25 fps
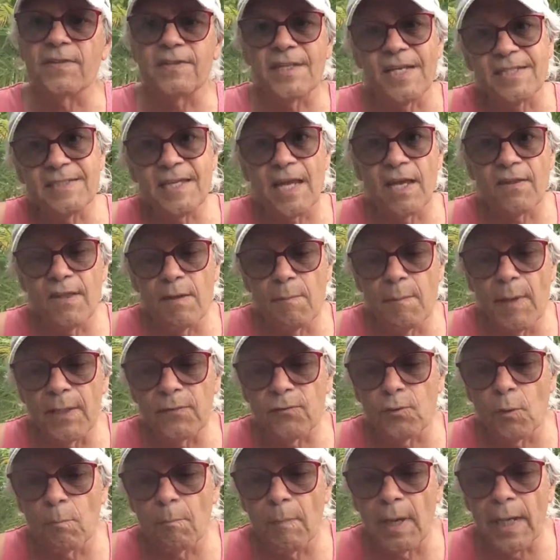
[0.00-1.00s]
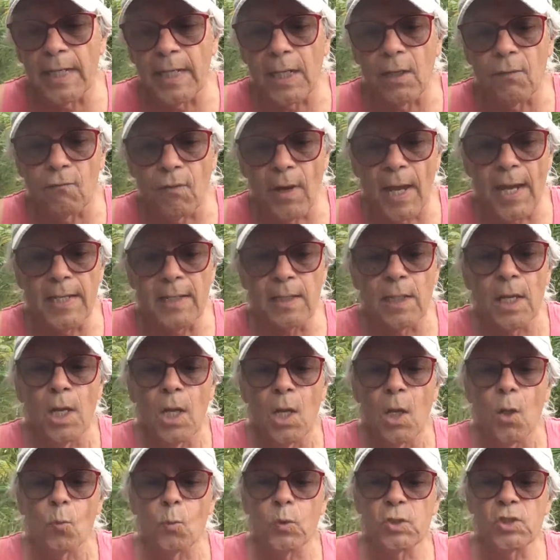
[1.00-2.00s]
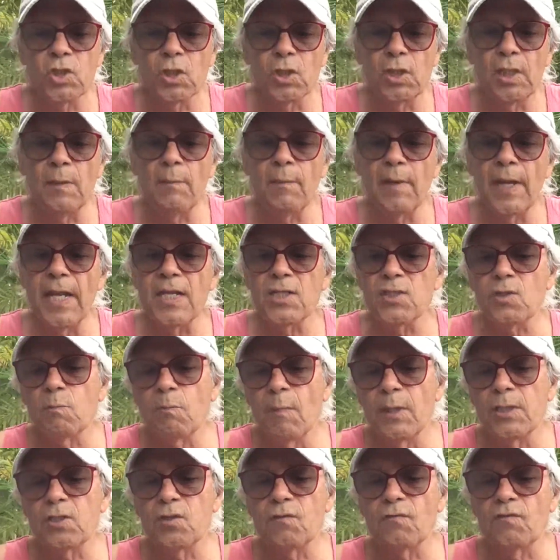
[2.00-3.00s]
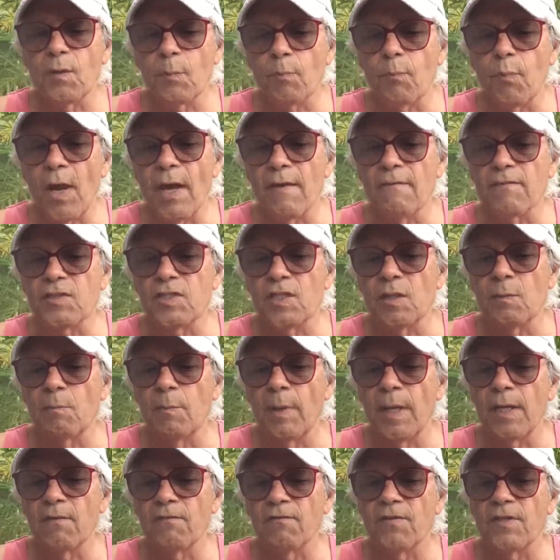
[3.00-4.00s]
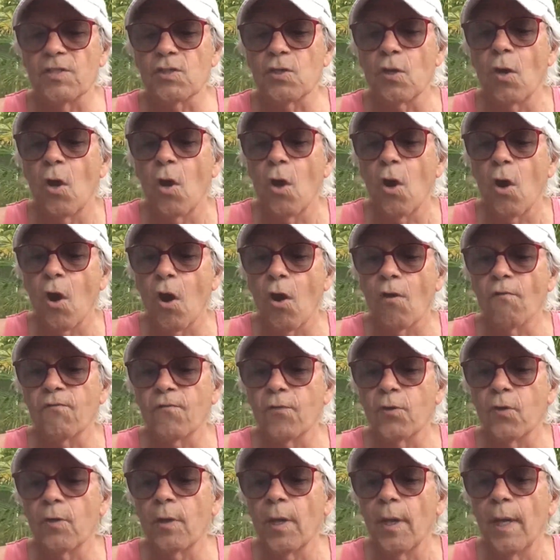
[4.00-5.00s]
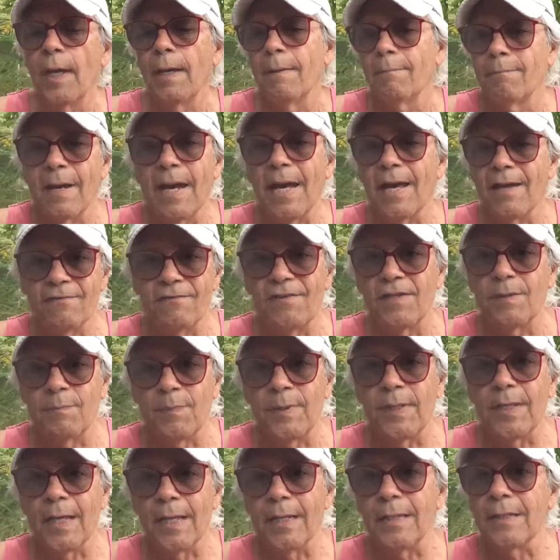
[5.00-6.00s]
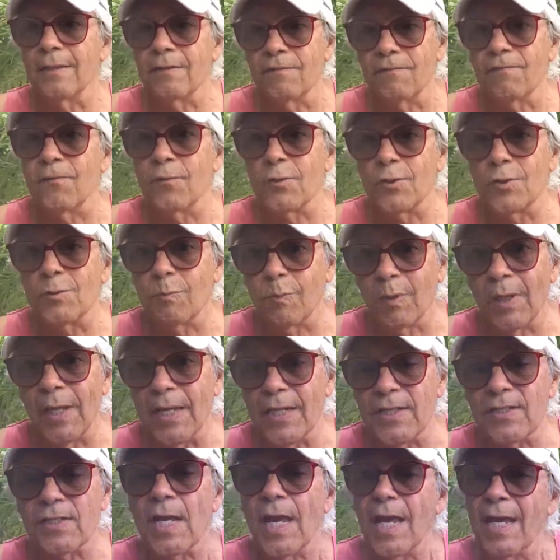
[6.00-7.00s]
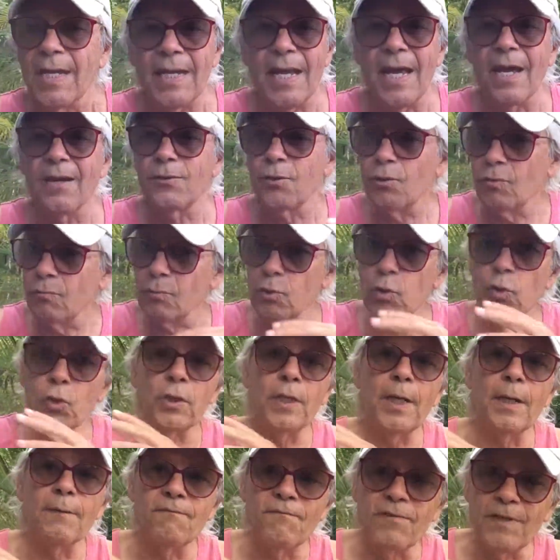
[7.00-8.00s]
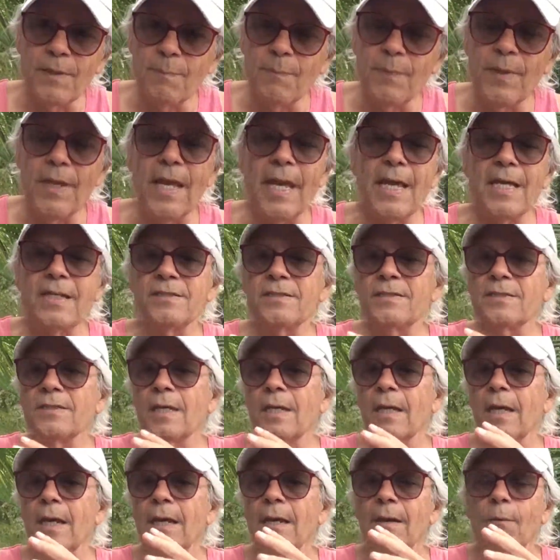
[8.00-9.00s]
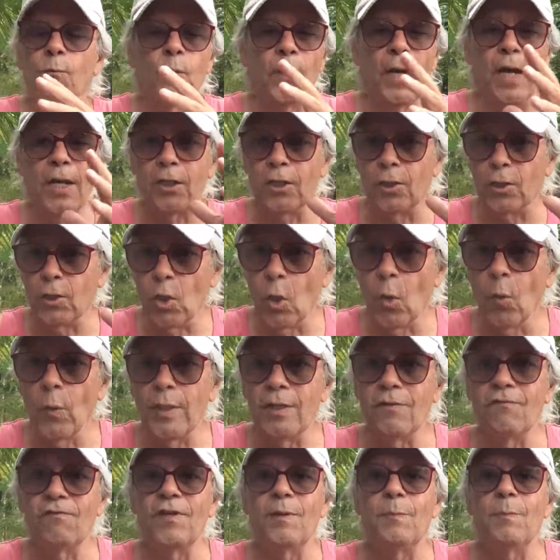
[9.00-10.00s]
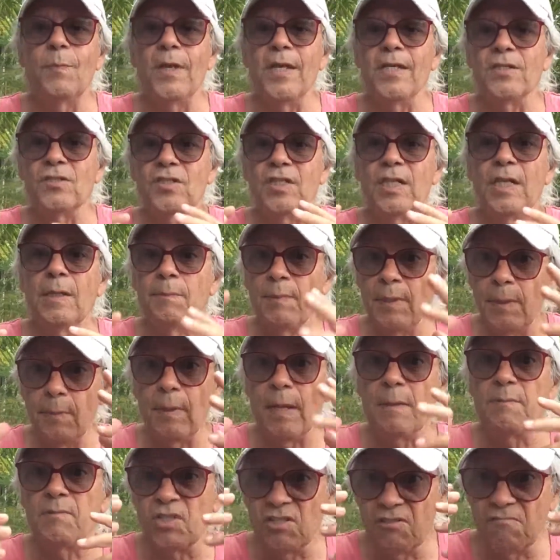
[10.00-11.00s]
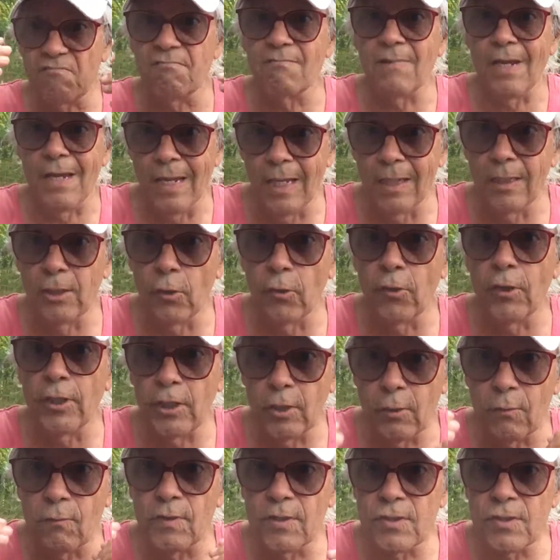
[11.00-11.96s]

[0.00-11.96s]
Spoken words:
That's how they make their money, right? Which eliminates much of the privacy benefits offered by a VPN in the first place. Now, you can look up VPNs. We're not going to go into VPNs deeply, but I'm just alerting you.